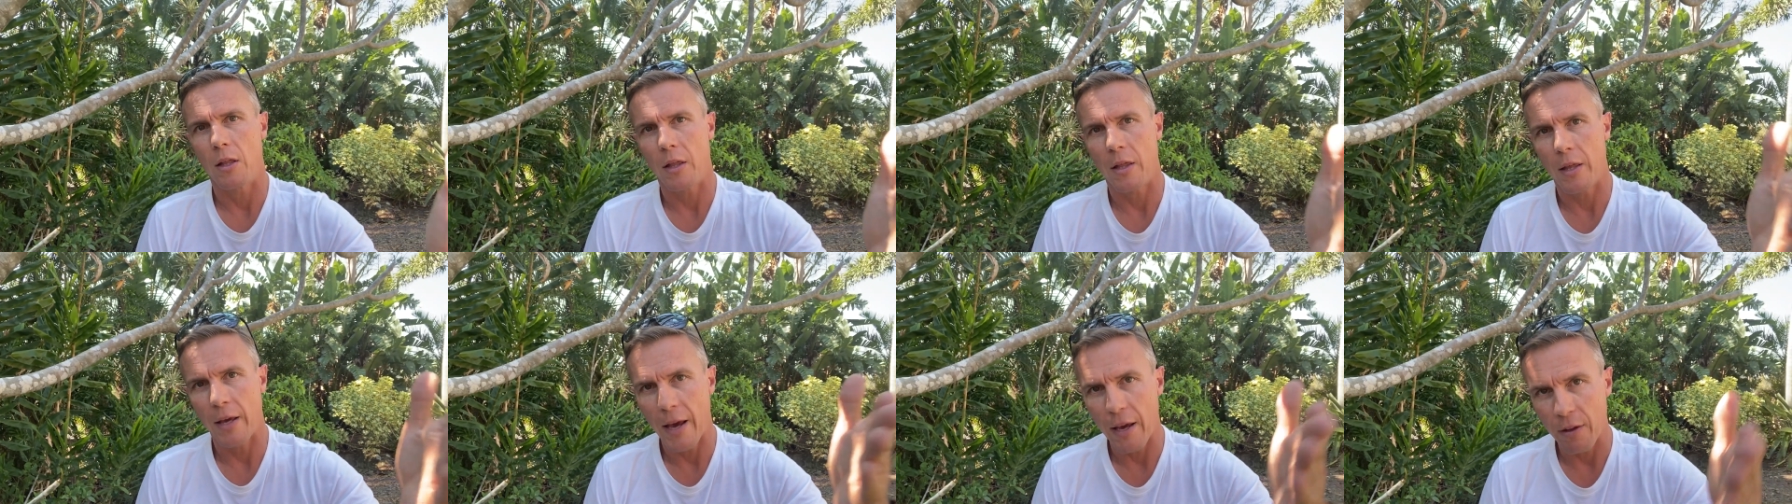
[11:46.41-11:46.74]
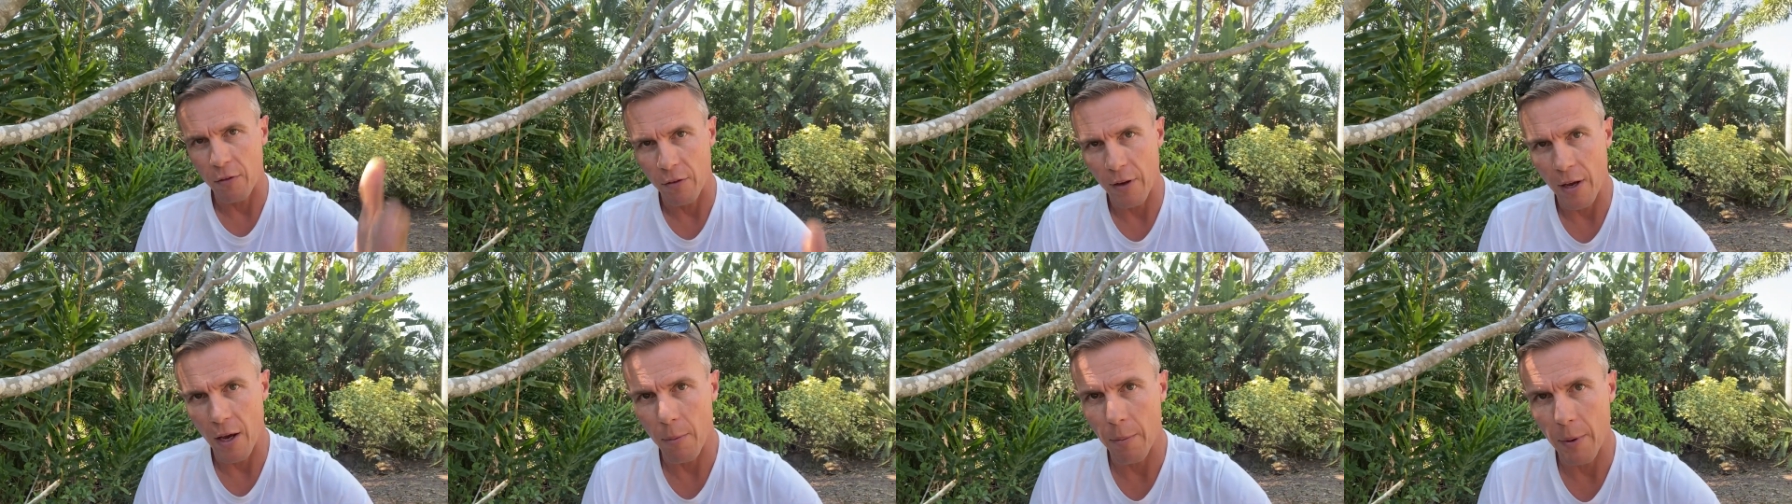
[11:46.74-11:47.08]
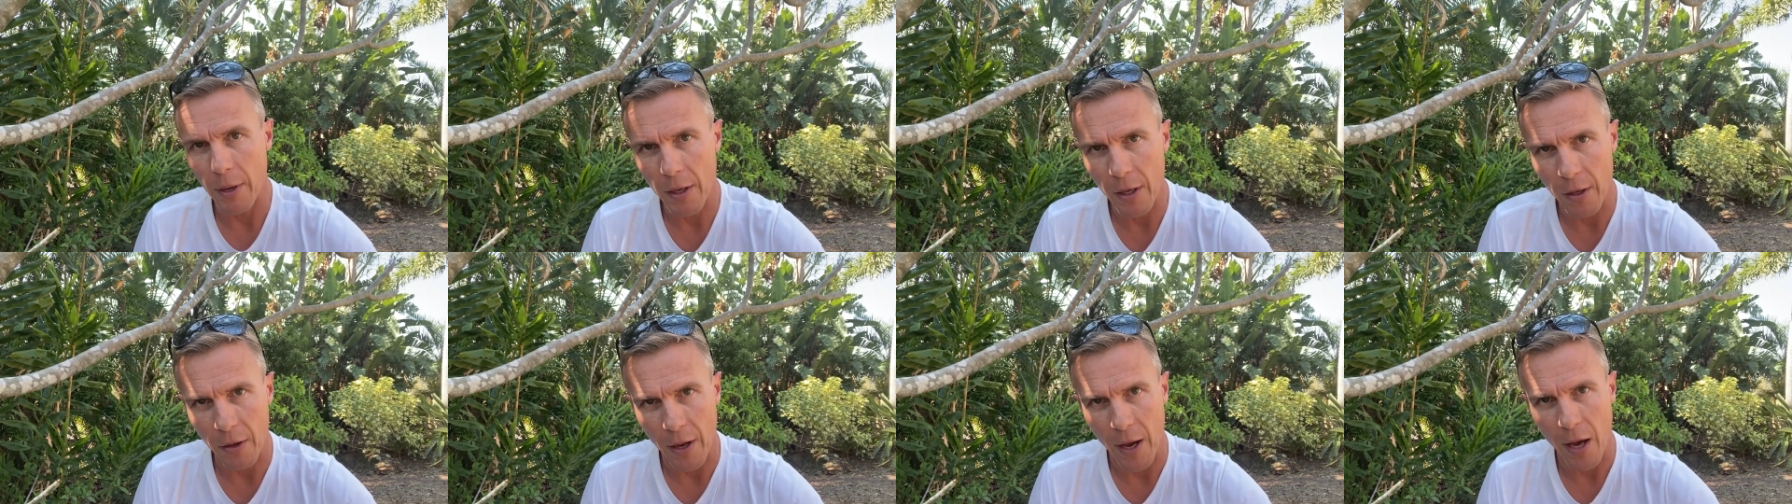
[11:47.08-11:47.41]
there has now
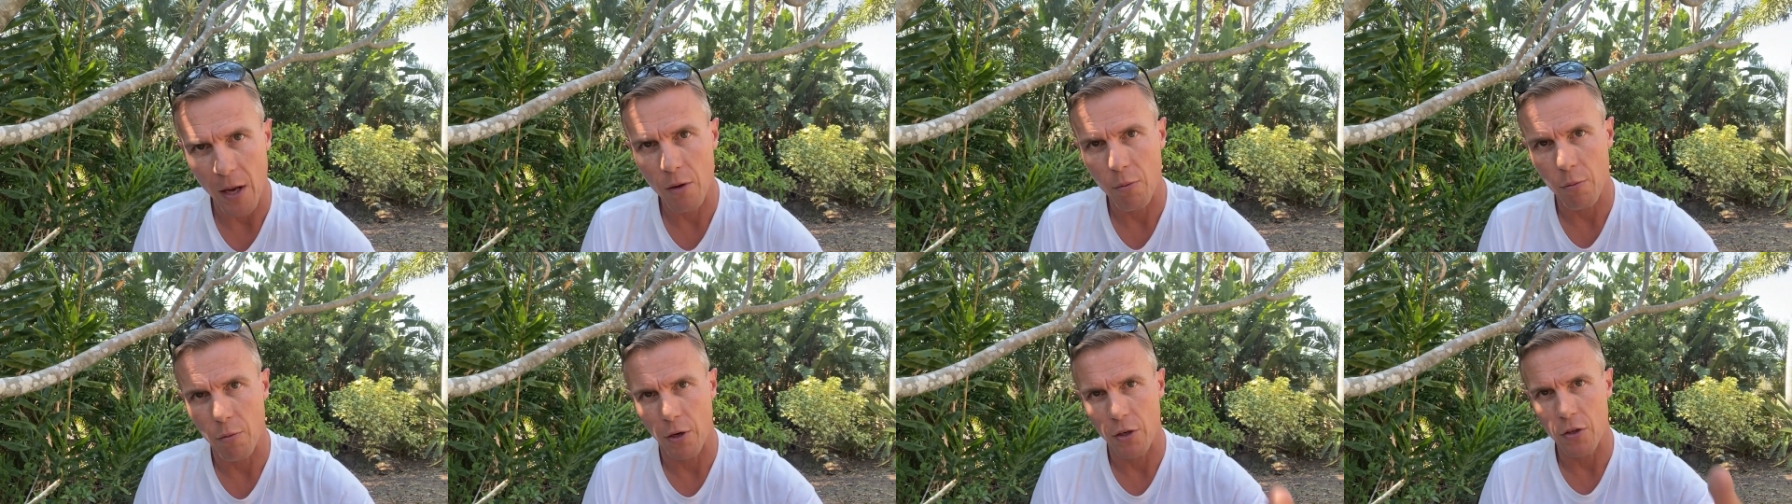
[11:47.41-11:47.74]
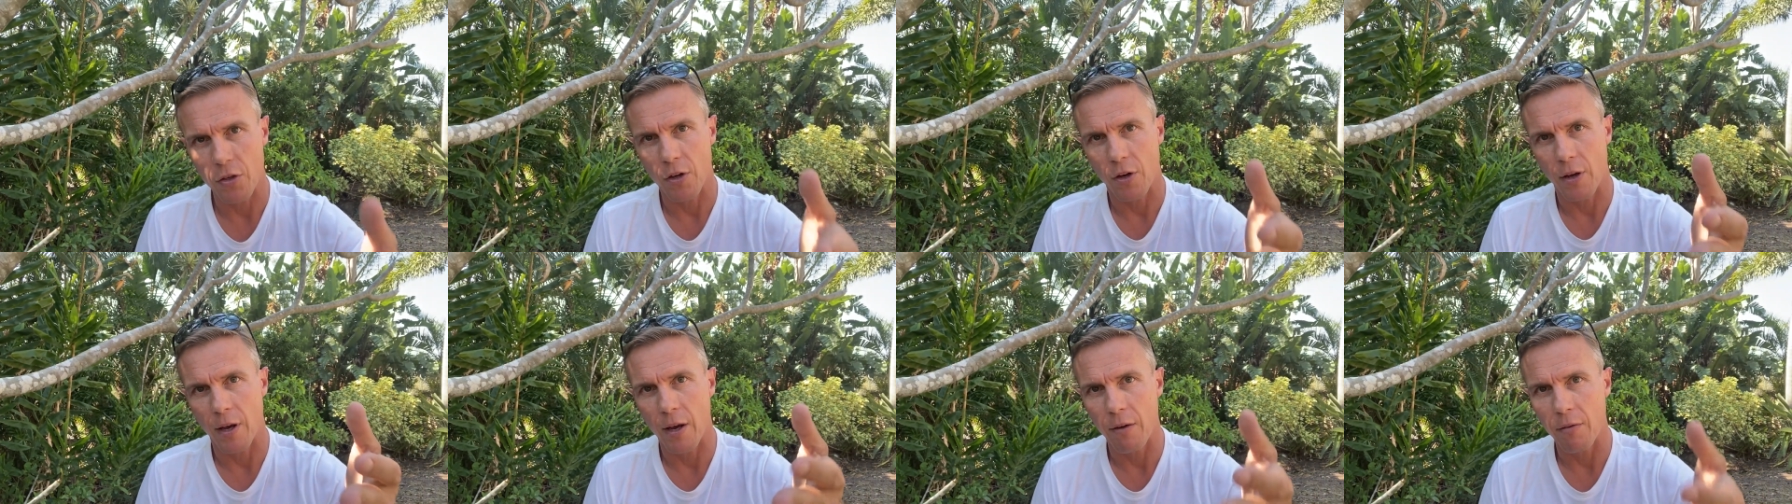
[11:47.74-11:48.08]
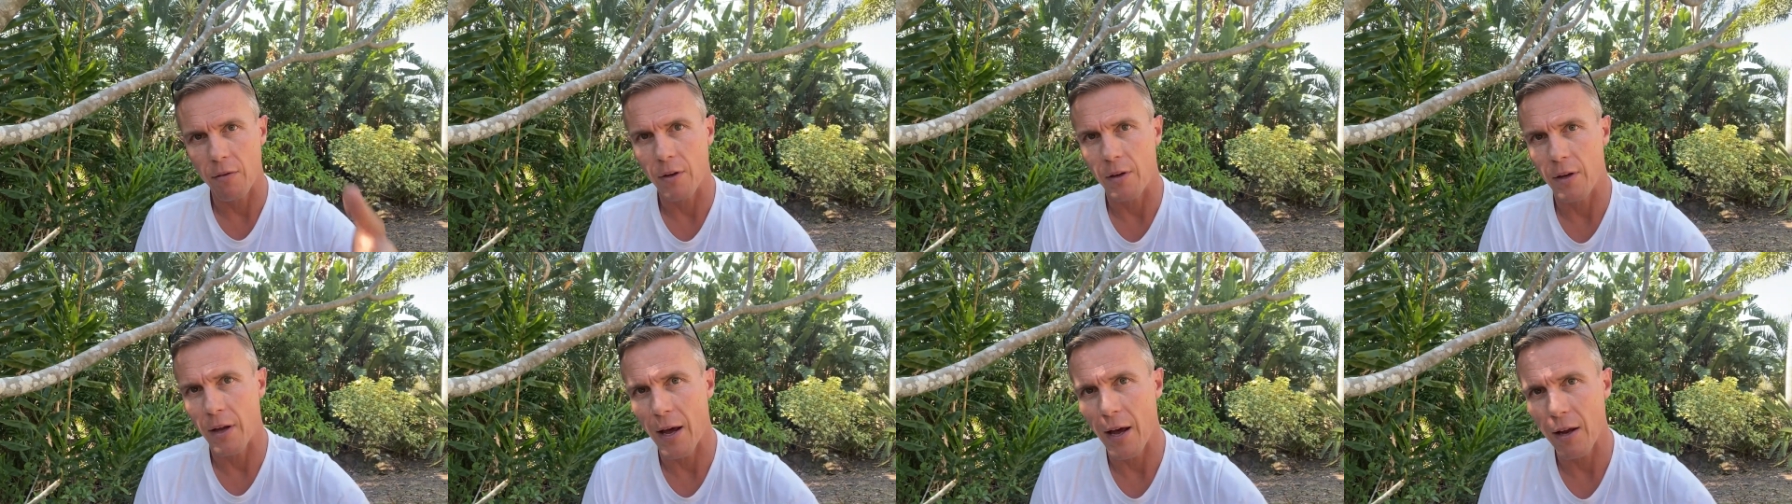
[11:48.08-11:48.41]
been a data breach and I
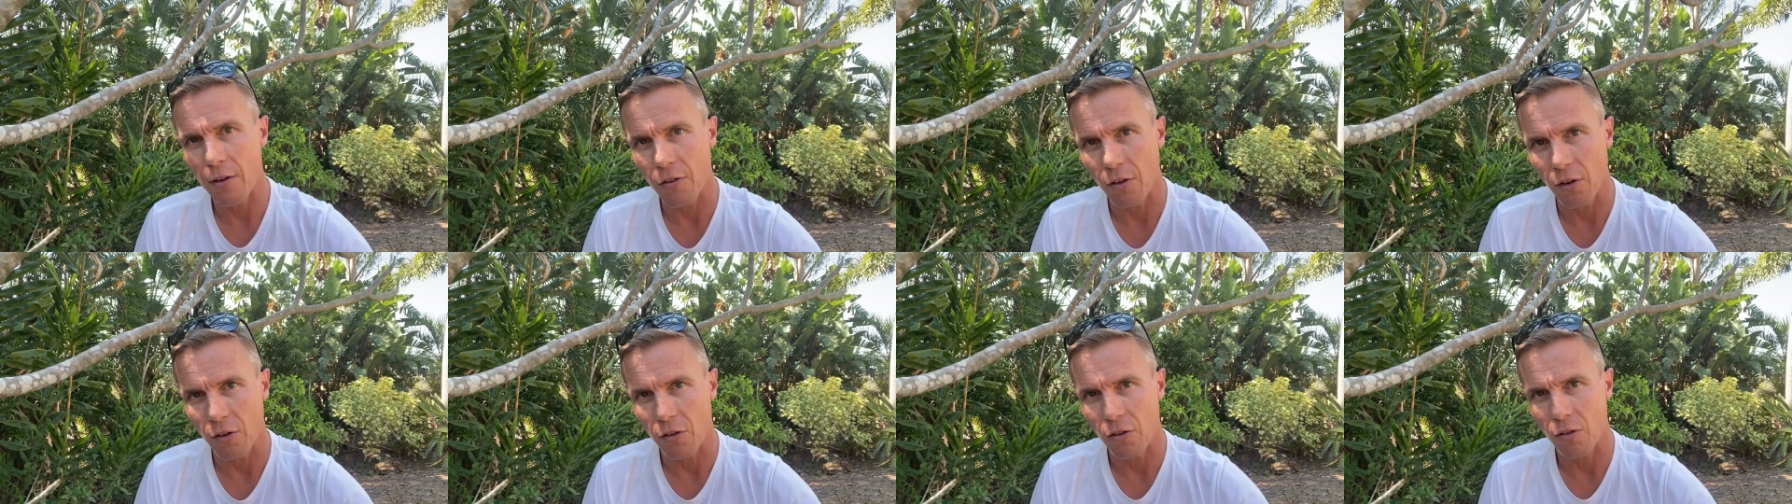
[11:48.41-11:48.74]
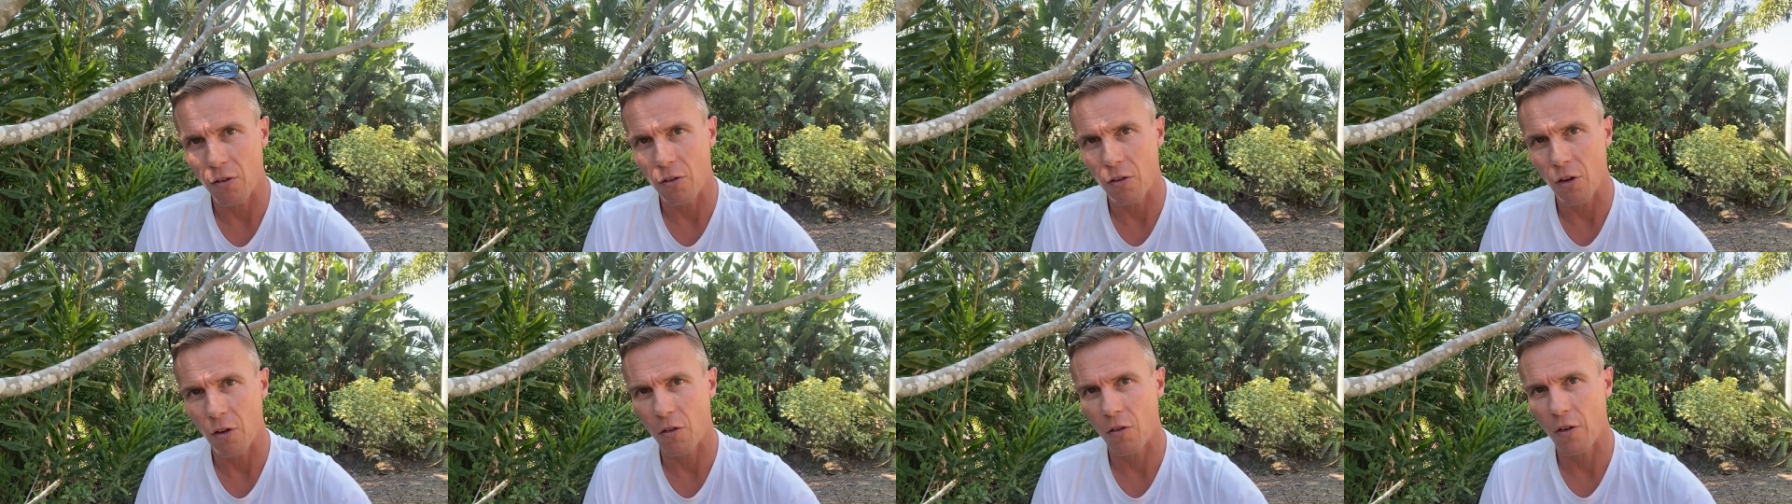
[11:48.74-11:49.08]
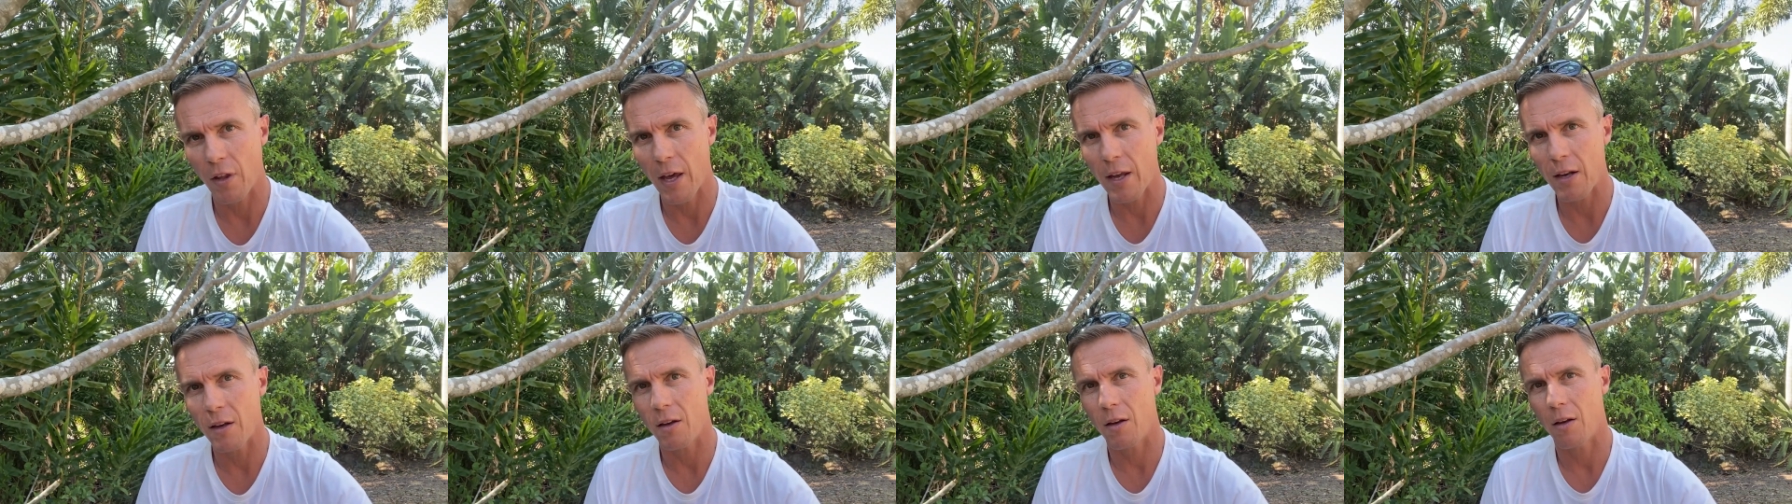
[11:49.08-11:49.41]
have the data, does
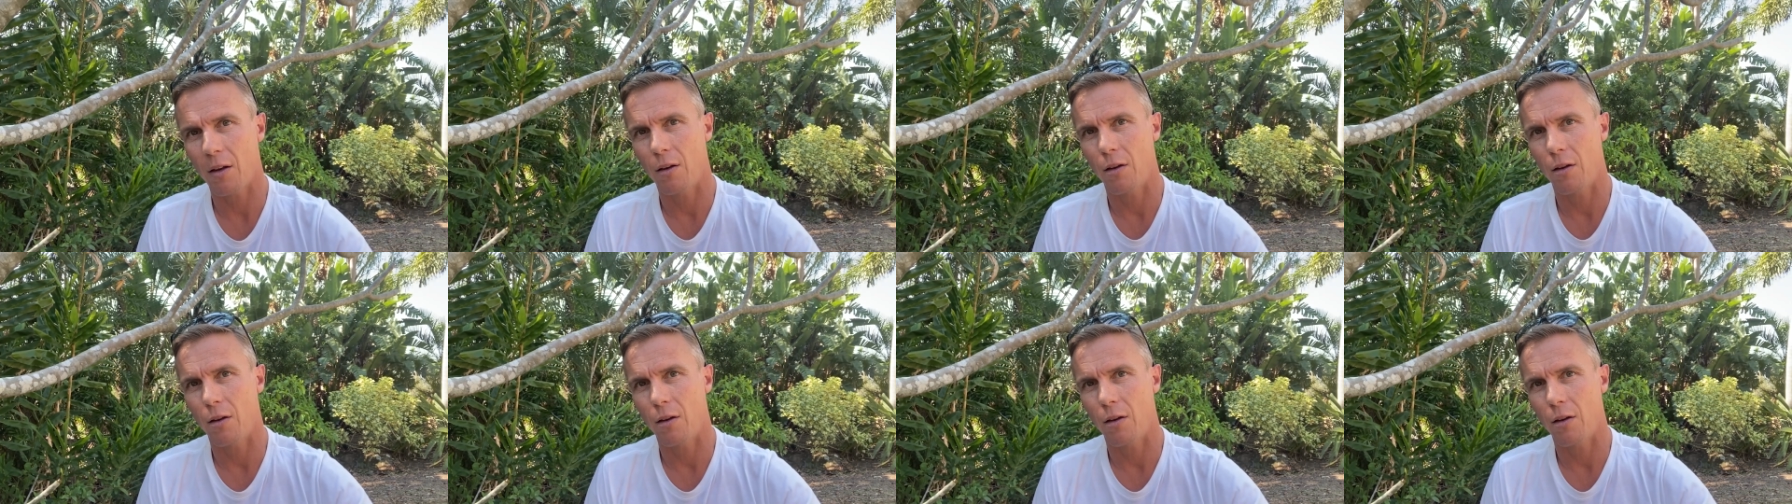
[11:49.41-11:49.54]
that